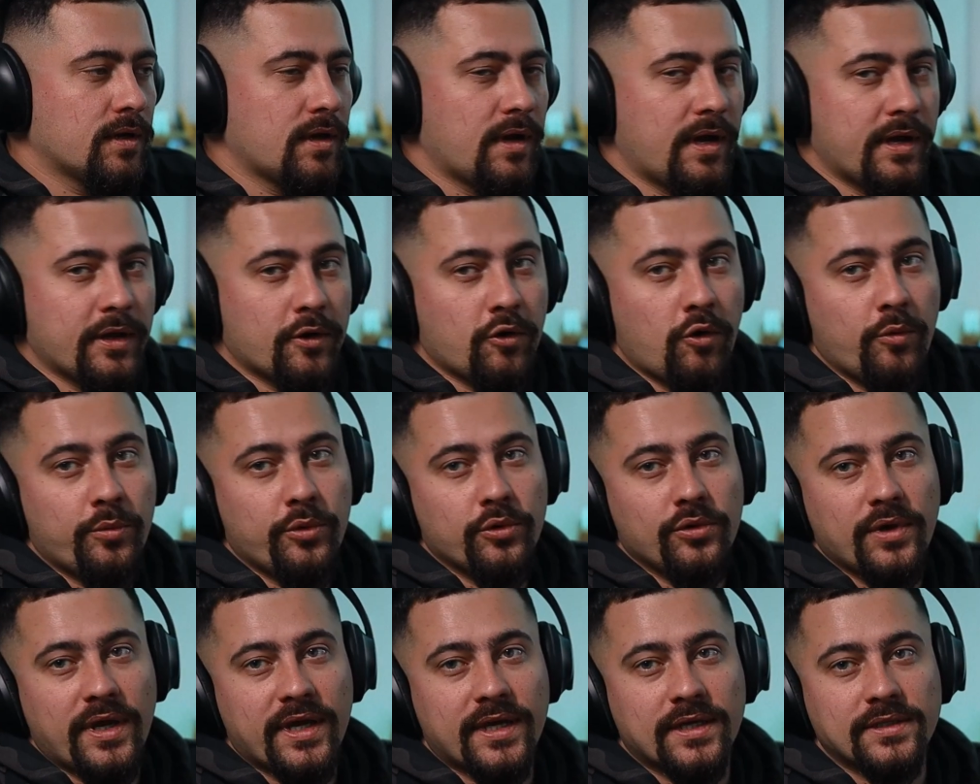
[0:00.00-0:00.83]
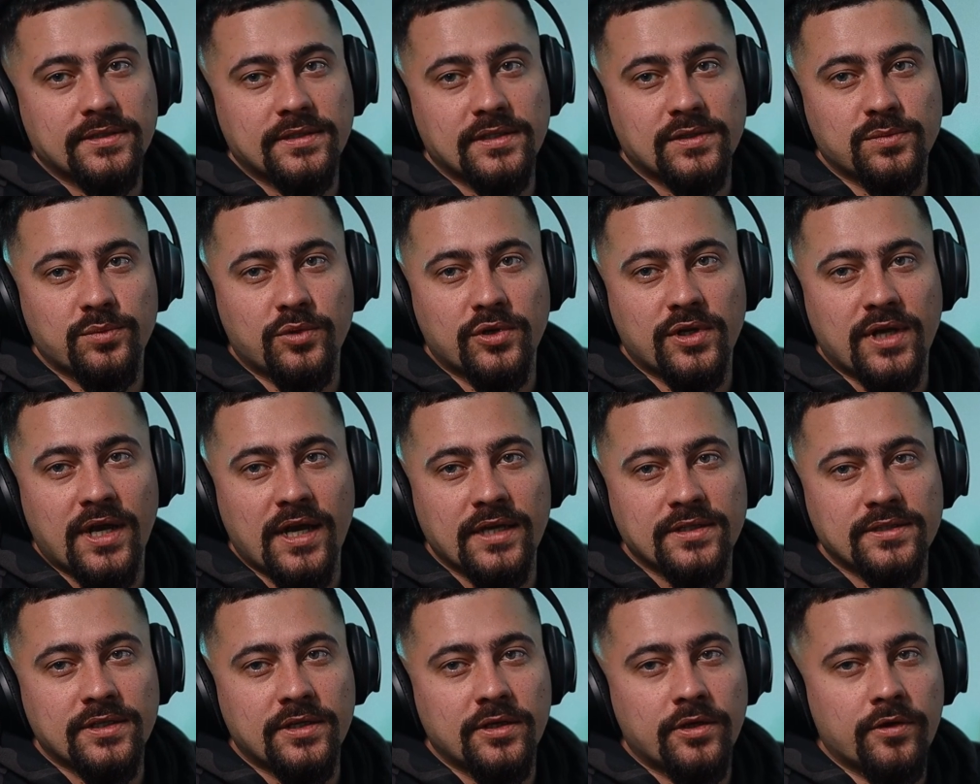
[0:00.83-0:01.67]
I hope you like this
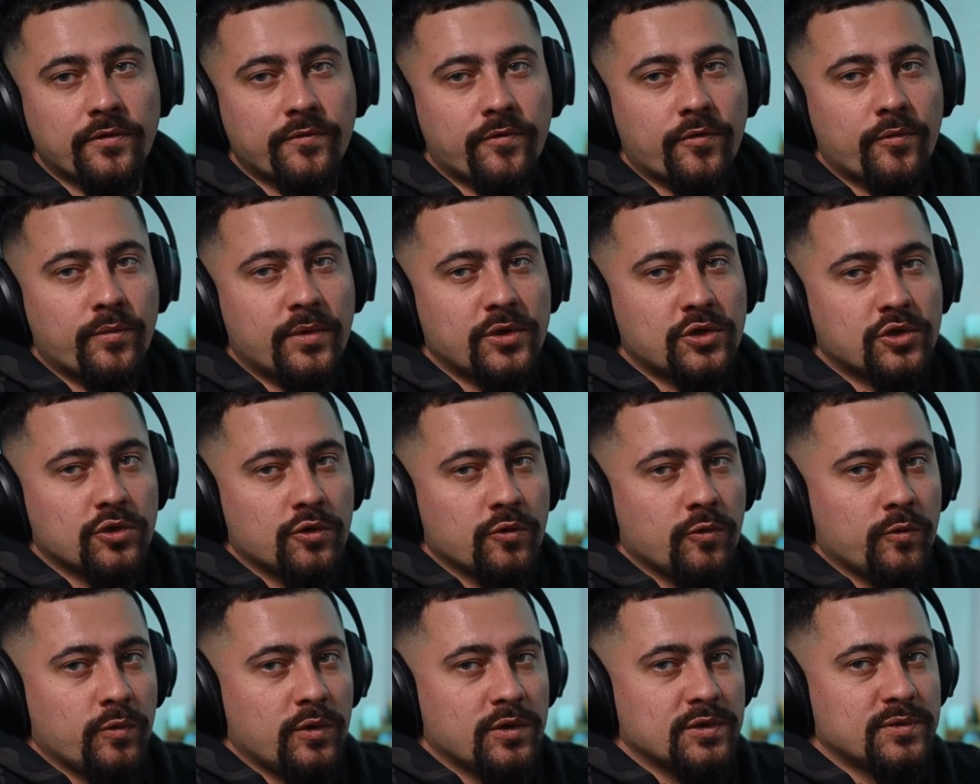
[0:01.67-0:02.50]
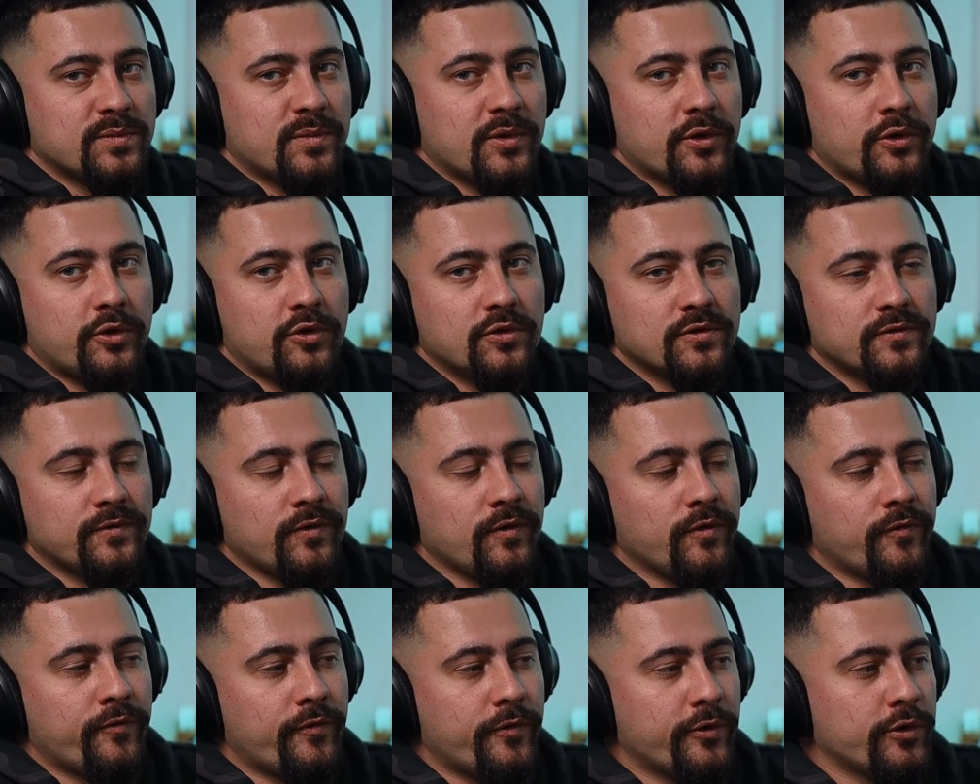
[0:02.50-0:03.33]
podcast and information will be useful
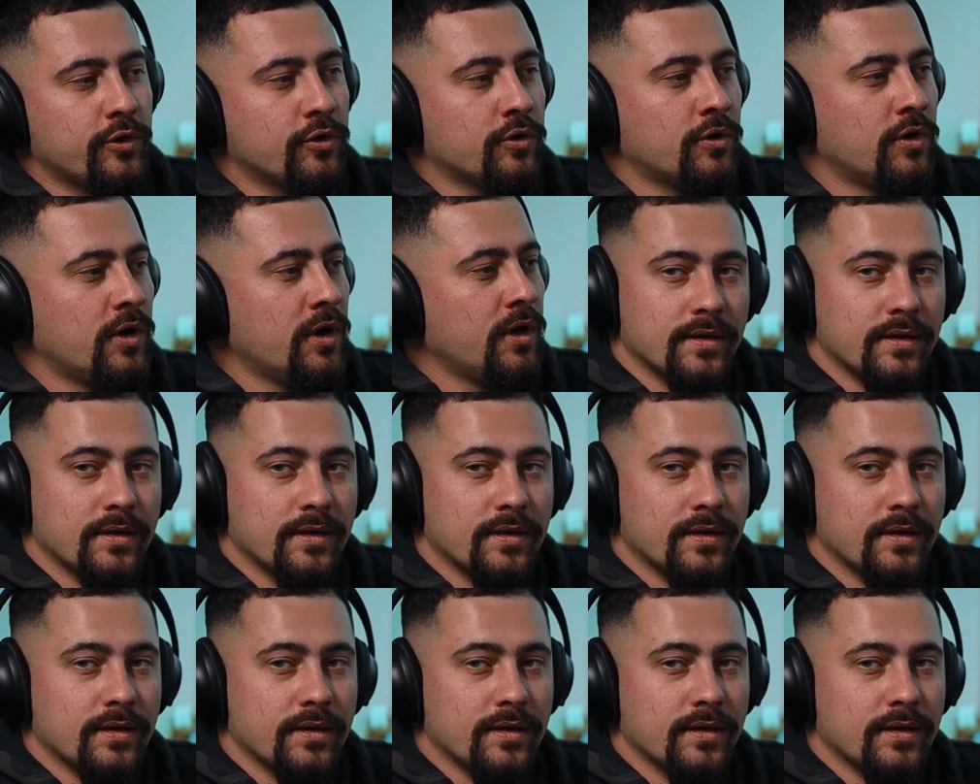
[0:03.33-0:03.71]
for you.